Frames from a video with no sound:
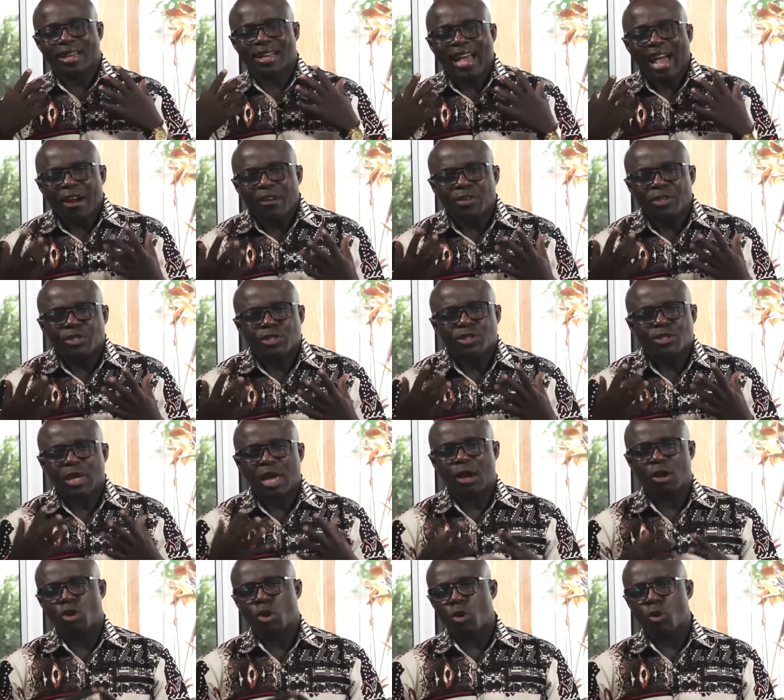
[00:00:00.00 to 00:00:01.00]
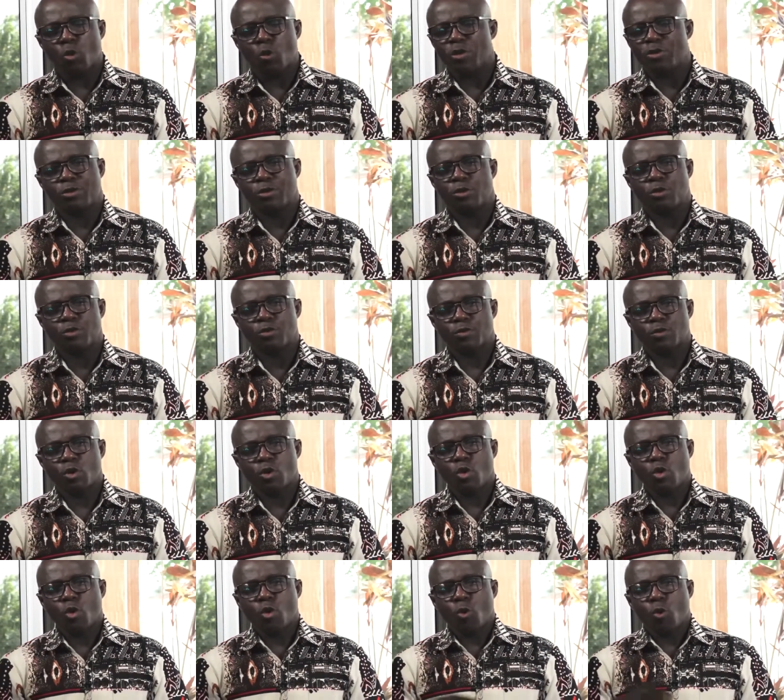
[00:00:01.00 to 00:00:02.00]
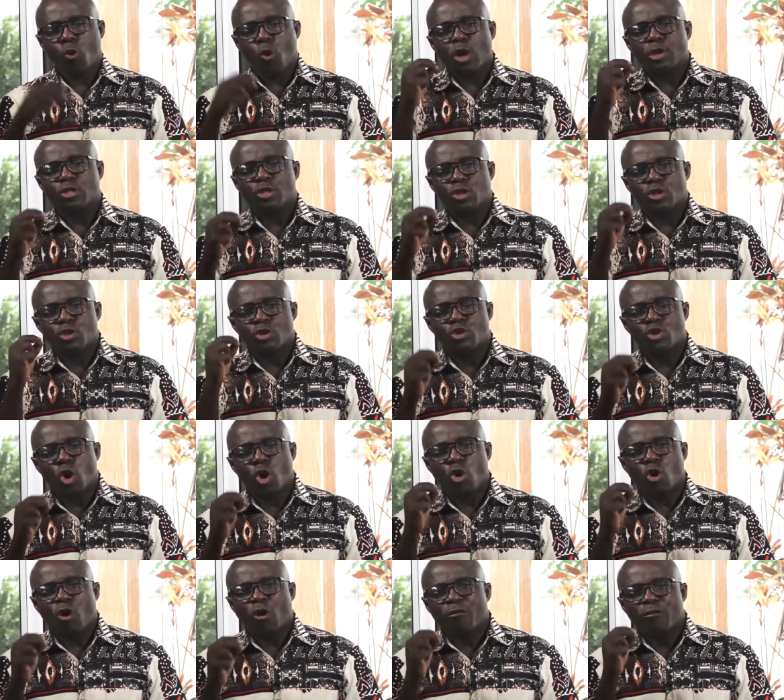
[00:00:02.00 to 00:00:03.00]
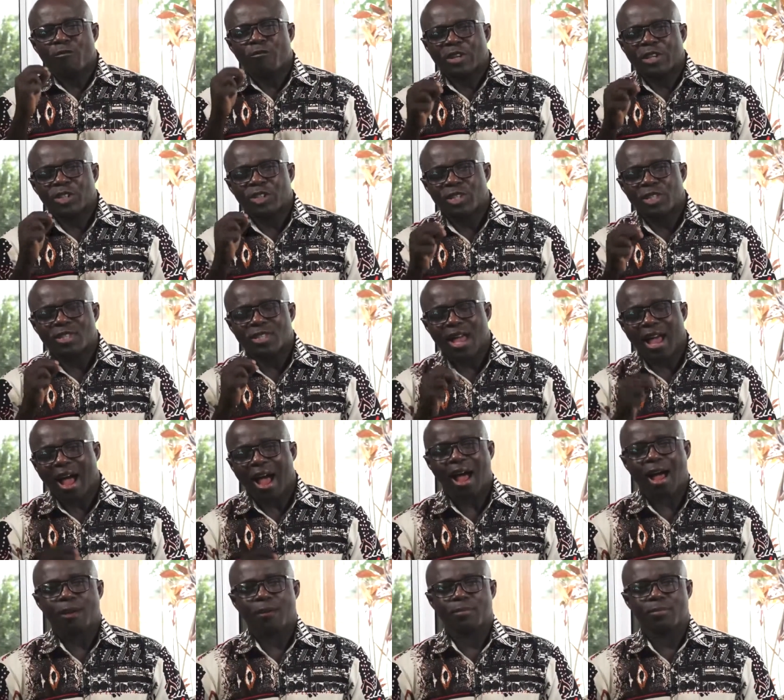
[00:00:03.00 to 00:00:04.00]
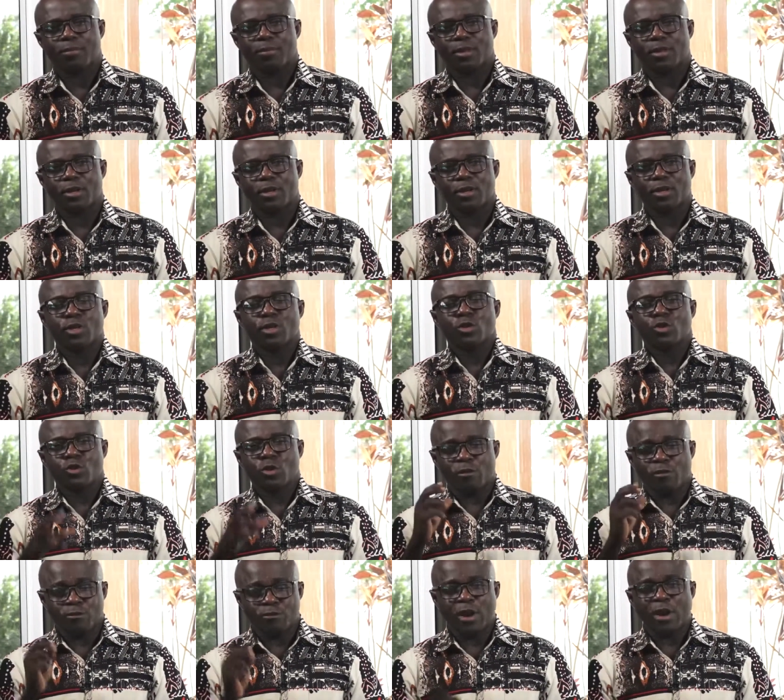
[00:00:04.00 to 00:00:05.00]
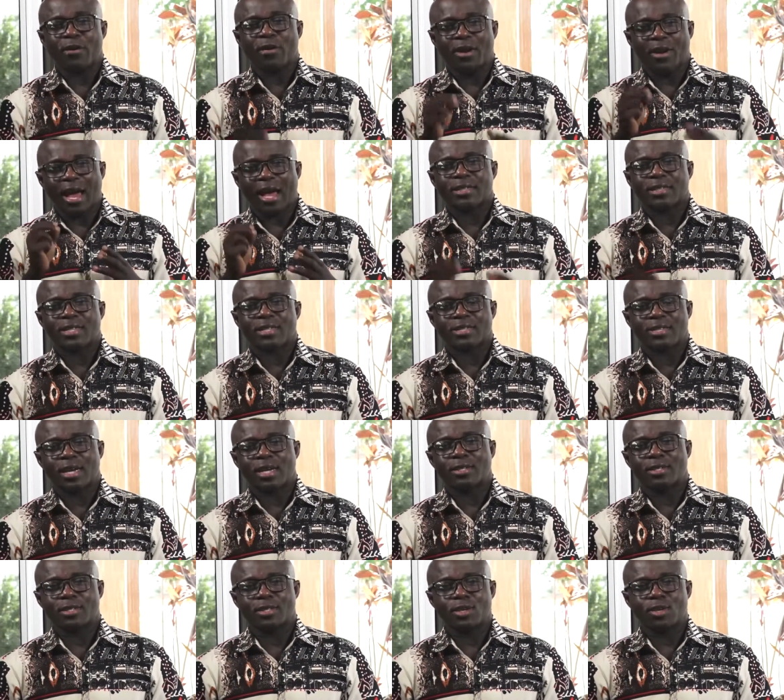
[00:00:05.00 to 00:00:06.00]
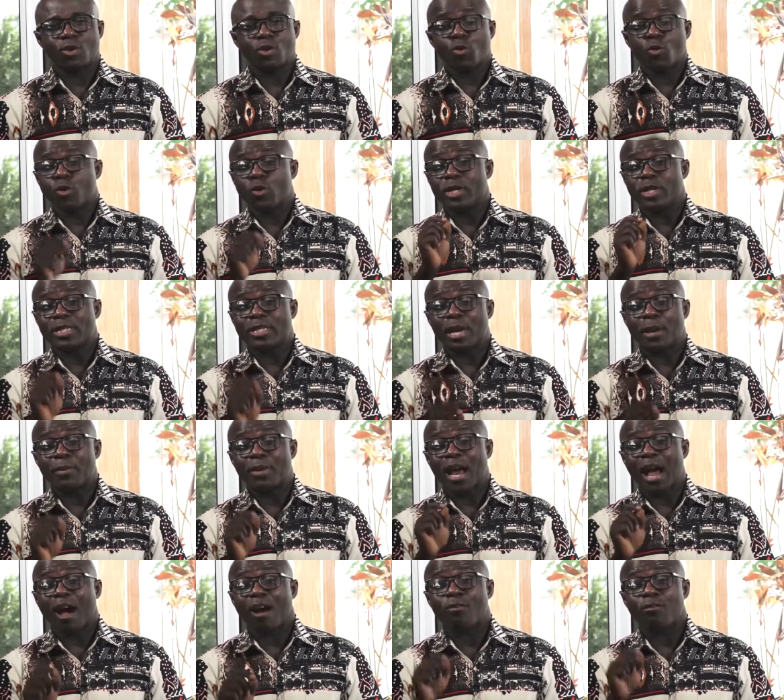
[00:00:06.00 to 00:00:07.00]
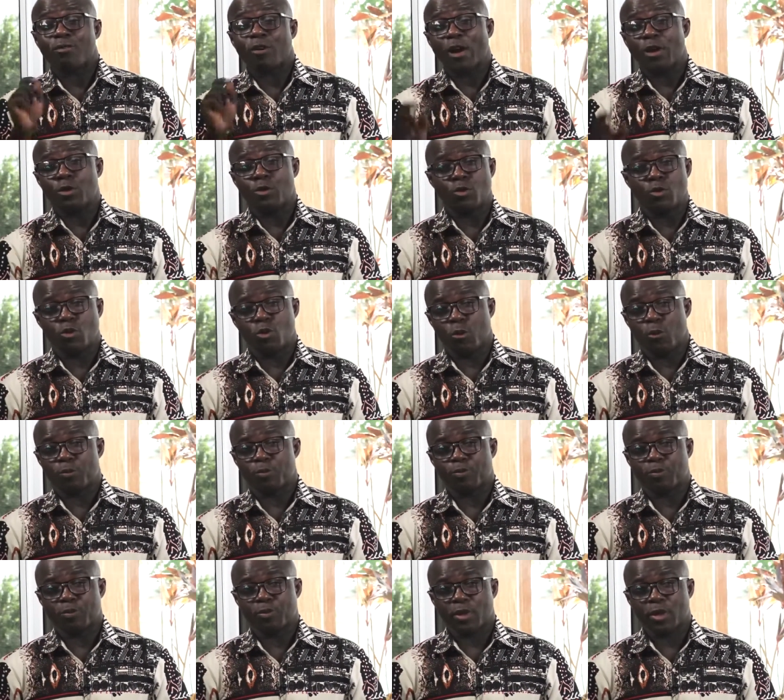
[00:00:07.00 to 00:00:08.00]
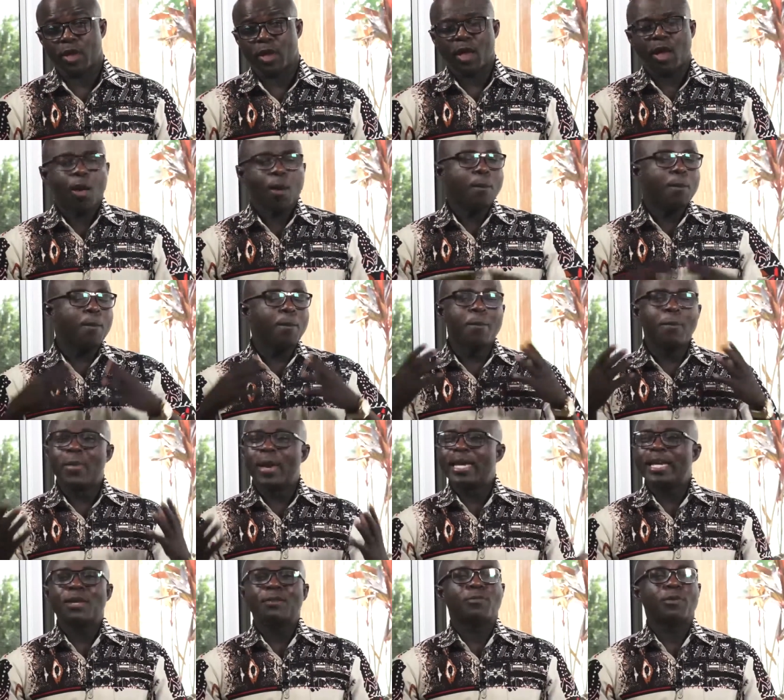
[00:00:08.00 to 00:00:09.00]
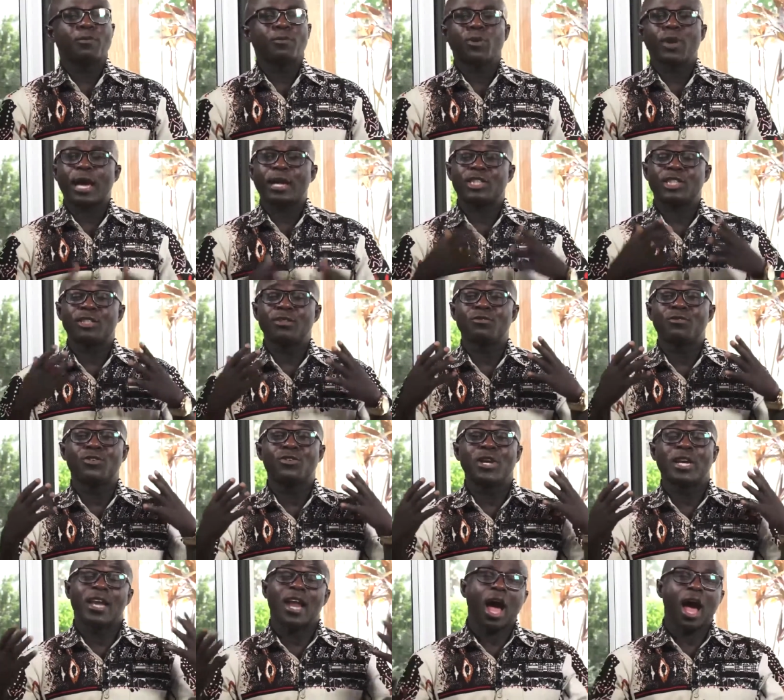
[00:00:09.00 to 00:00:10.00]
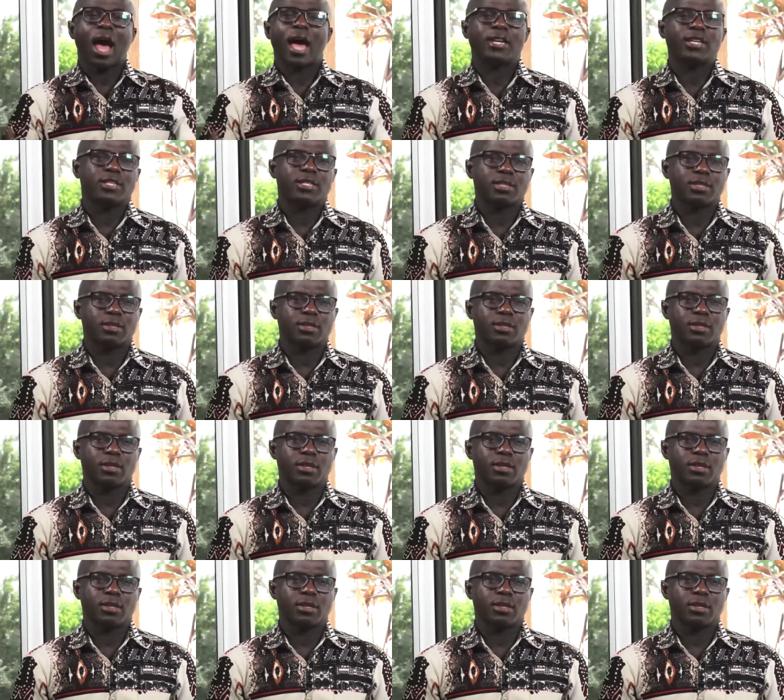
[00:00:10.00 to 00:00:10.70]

carries along with you, what your convictions are, to a very large extent, will determine how far you go. Many people achieve great heights,